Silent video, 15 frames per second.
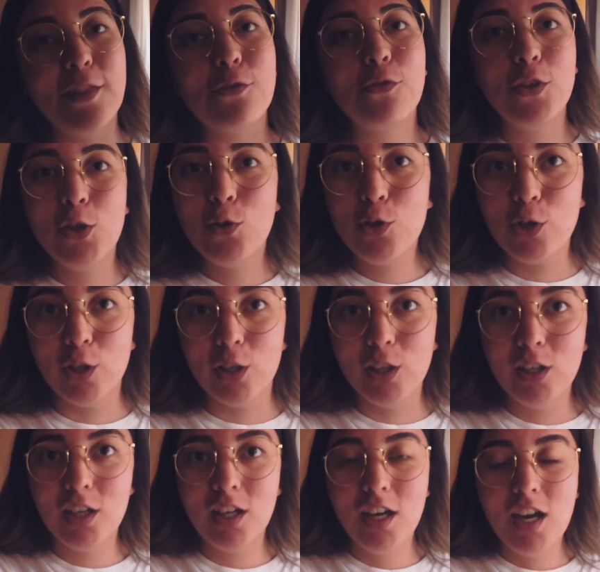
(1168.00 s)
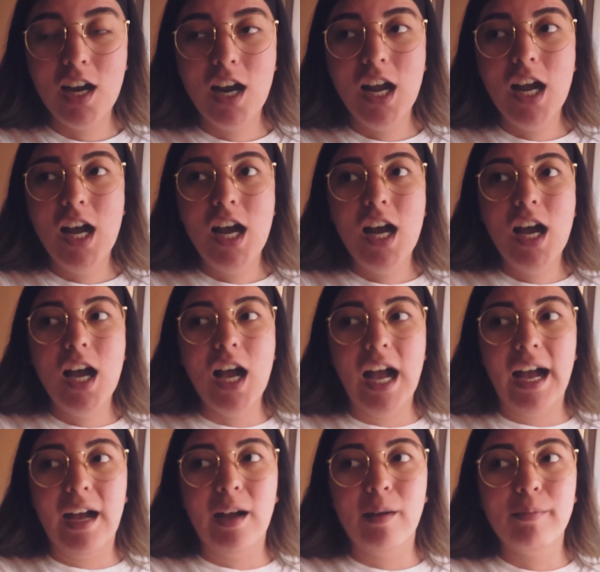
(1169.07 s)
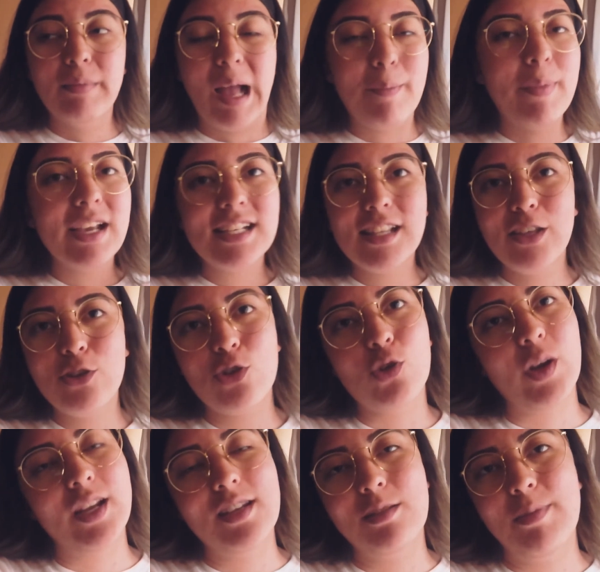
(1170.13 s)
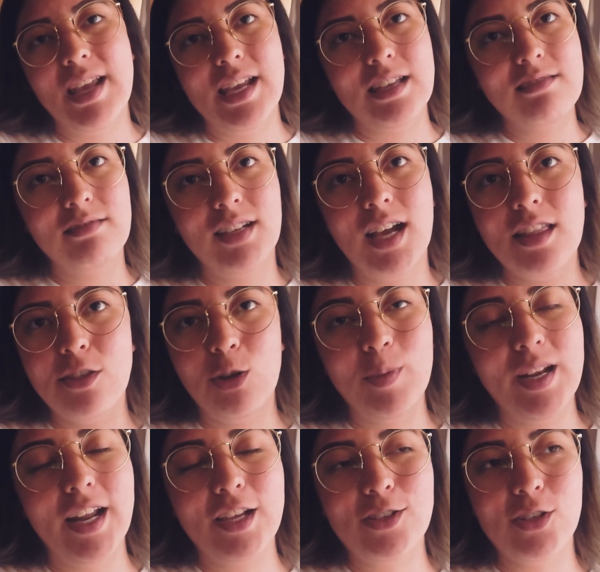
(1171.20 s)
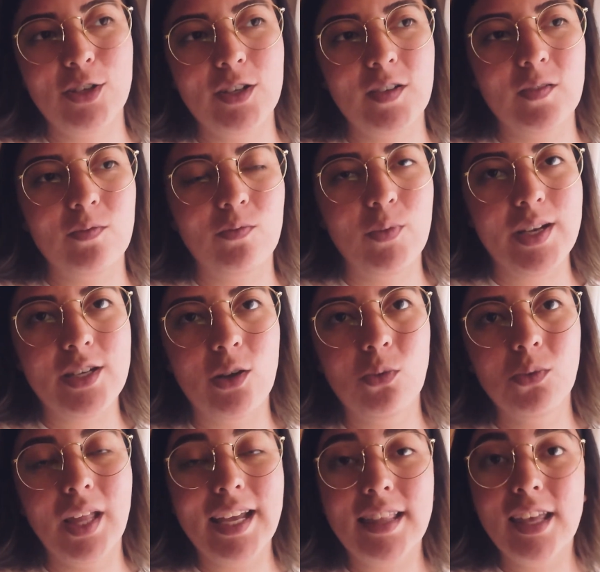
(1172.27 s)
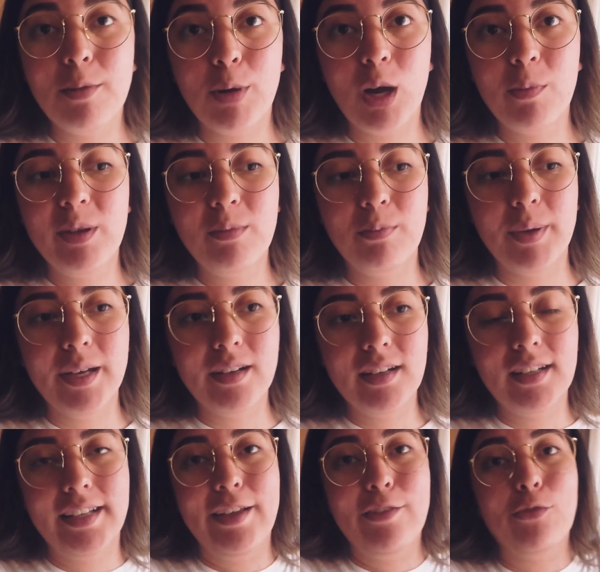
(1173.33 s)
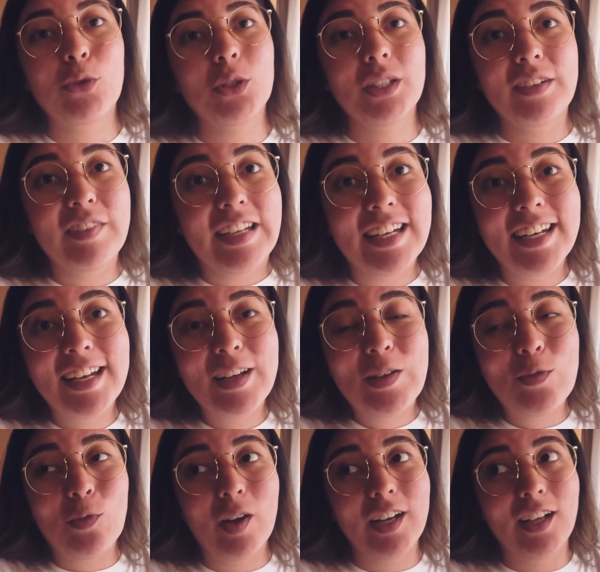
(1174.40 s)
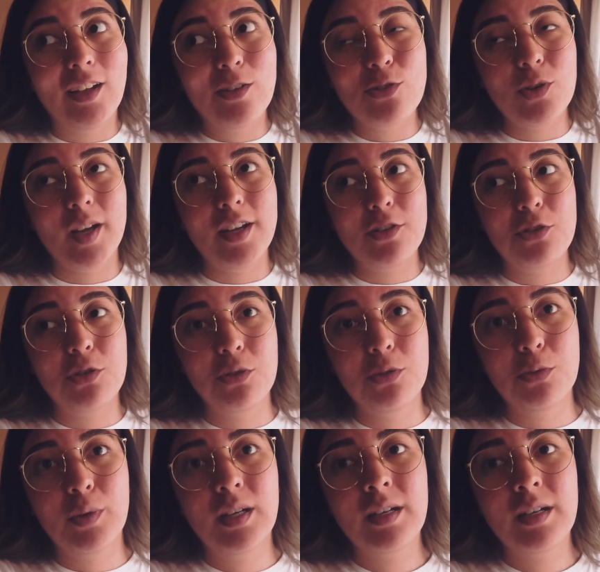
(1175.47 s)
future, um, I'm basically just trying to make it a little bit nicer. We don't like the apartment, but if we're living in it, why not try to